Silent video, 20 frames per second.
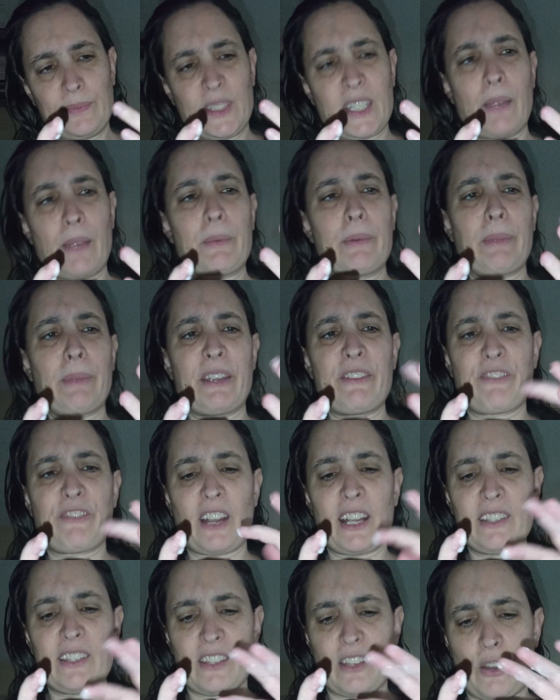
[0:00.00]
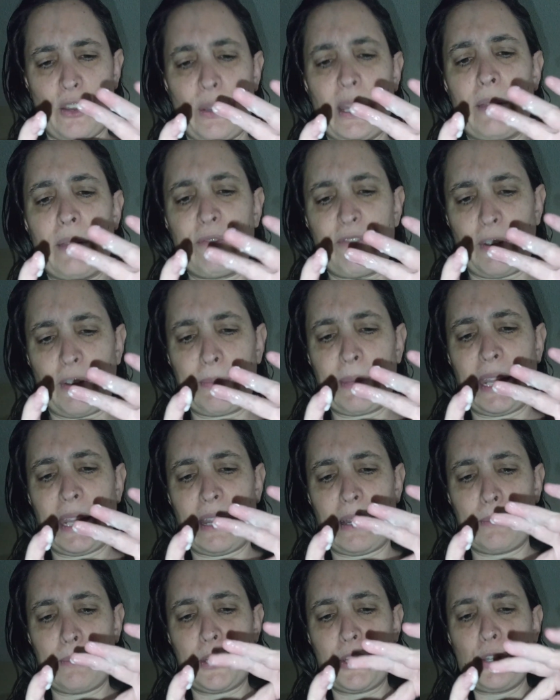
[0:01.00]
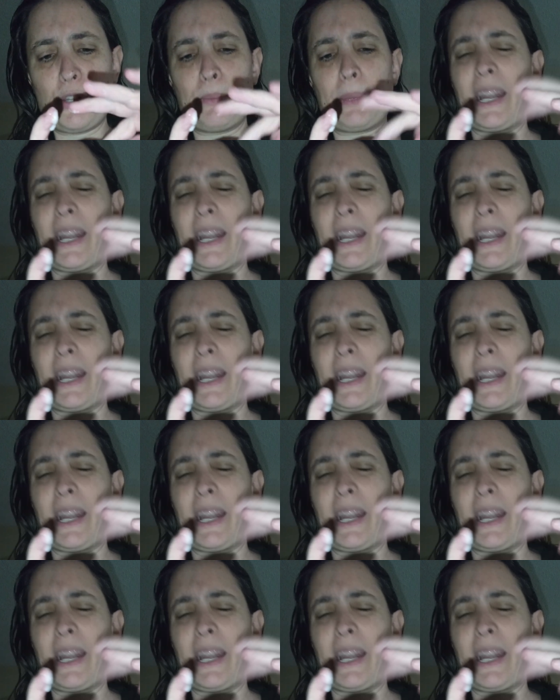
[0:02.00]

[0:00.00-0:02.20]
Some of my friends know him from camp too,